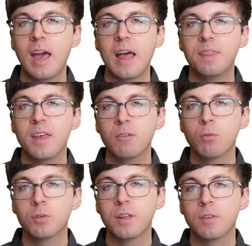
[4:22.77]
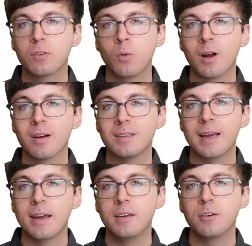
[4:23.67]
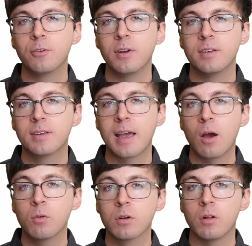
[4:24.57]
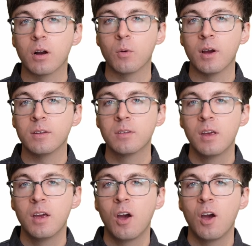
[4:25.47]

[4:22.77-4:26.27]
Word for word: and then rotate the square 90 degrees counterclockwise,